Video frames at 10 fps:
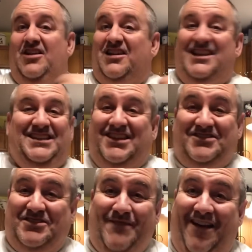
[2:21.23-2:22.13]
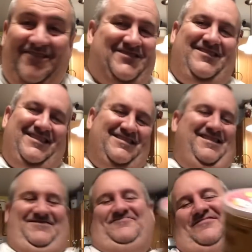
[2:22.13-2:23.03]
Luckily, it doesn't smell, so that's
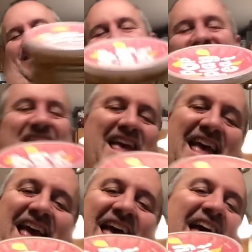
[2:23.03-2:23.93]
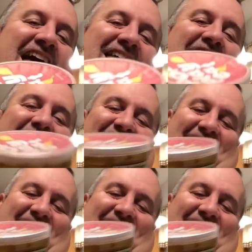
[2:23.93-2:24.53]
good. Yeah.